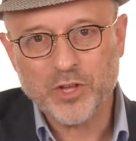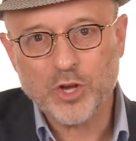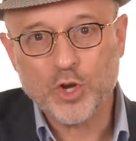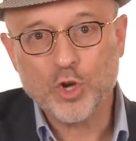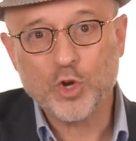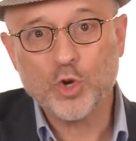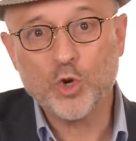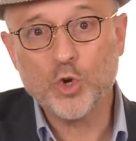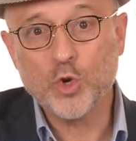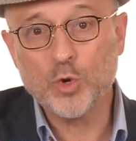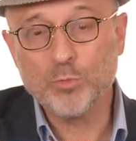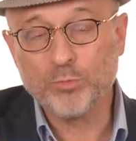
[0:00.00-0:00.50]

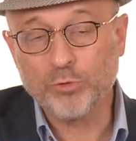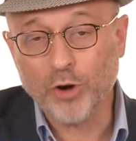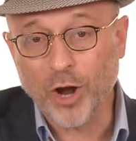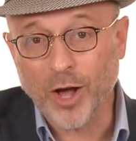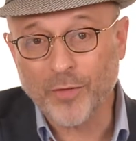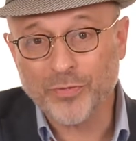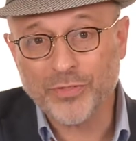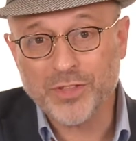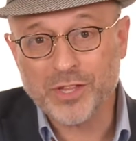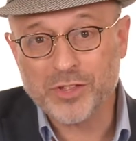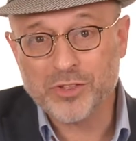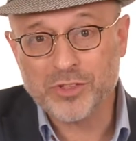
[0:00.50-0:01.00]
Who
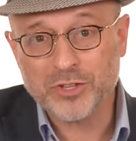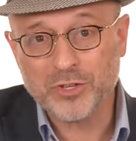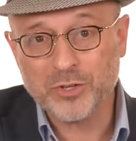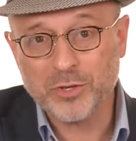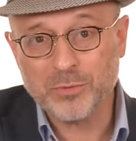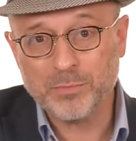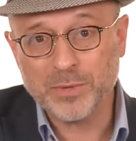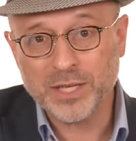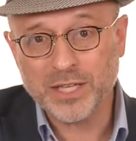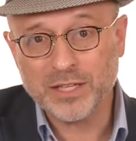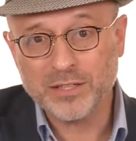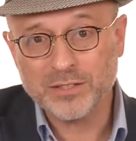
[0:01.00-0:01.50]
brought this to
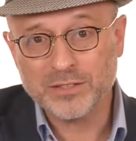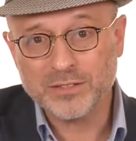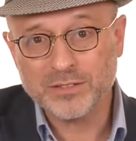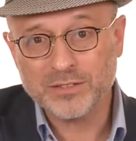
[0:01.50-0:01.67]
me?